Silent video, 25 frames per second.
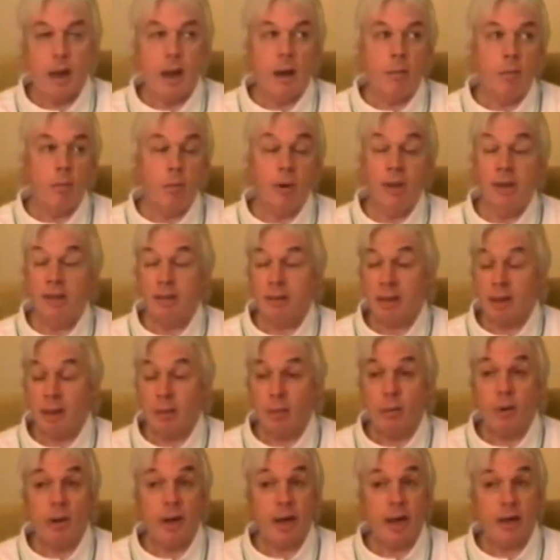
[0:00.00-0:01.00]
And we
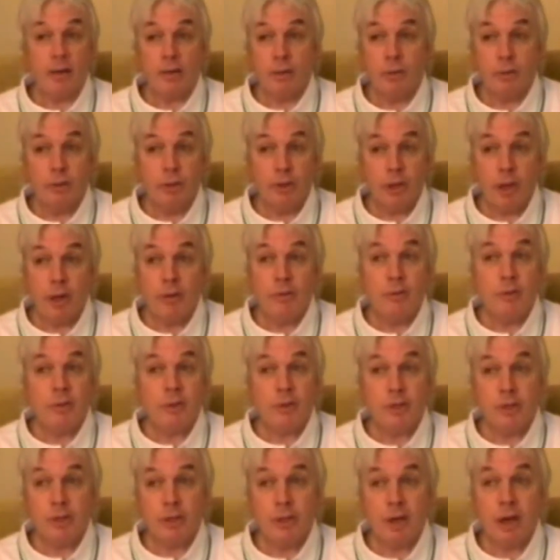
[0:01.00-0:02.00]
think we're Ethel Jones
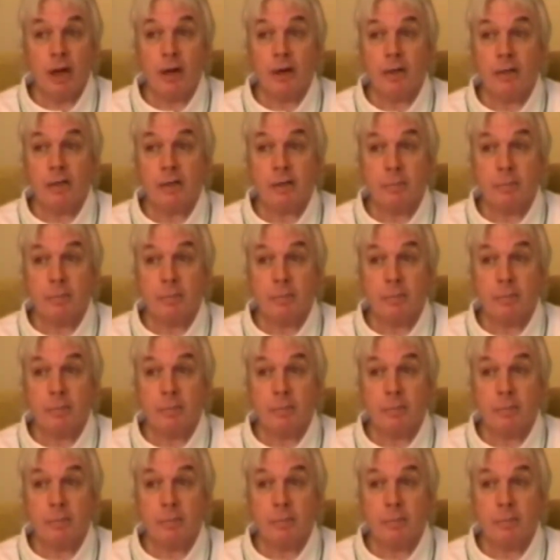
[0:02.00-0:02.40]
and Charlie